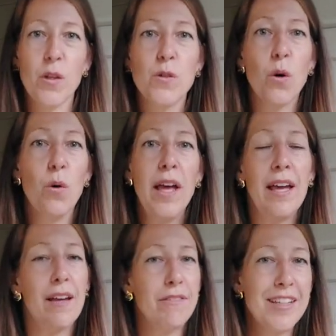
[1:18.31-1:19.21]
So
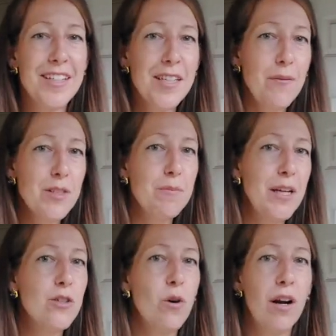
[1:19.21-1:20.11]
if they did come to my
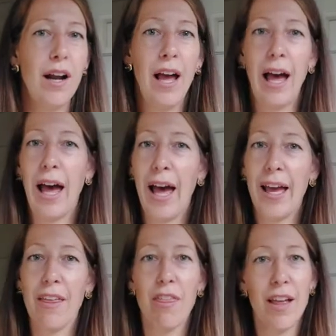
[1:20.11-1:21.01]
door,
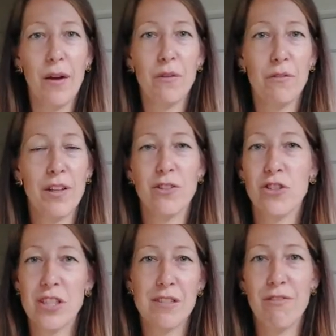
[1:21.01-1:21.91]
I think I would feel
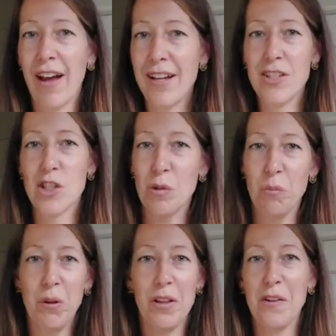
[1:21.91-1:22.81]
just fine to
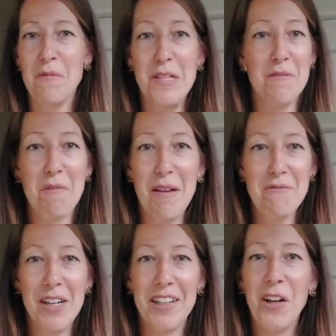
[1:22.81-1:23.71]
pull out a piece of
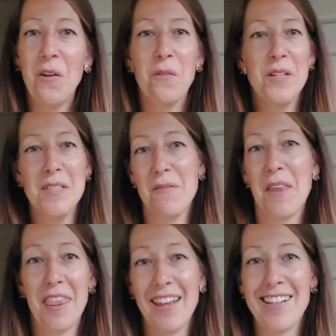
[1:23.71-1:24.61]
paper with some of the
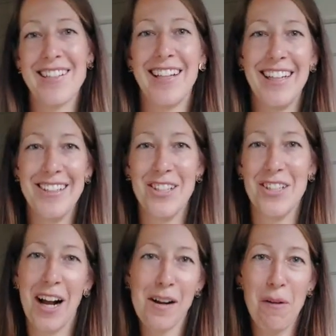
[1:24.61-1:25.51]
things I'd like to
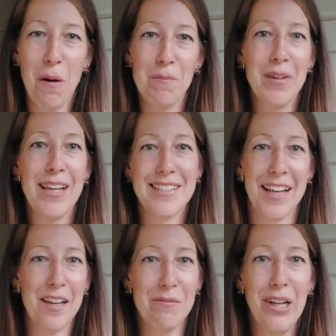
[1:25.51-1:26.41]
talk about because
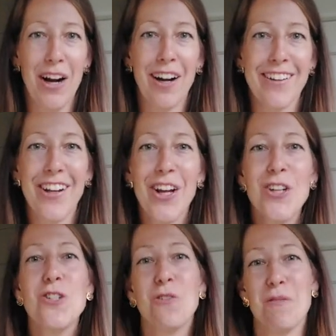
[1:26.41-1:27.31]
it can be hard
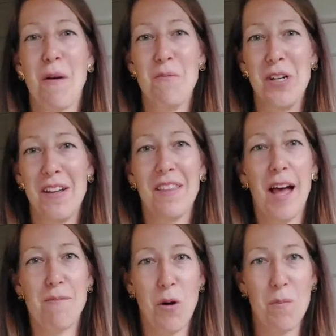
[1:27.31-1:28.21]
to remember in
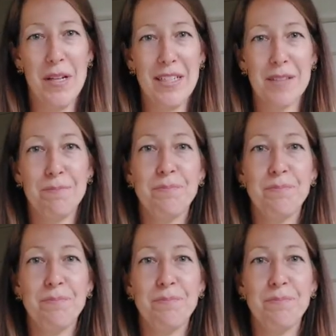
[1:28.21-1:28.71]
that moment.